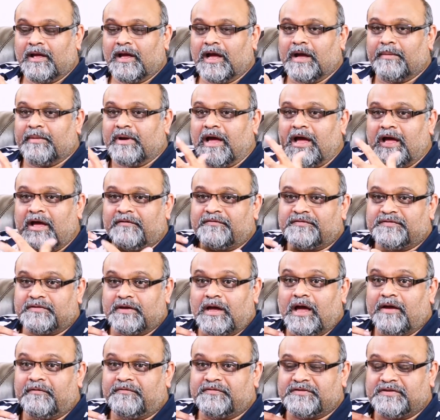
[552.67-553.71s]
I mean,
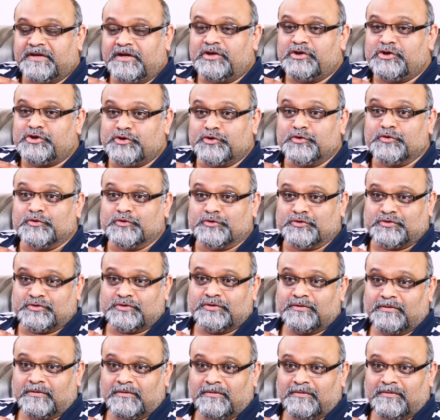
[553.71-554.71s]
I've seen Jews,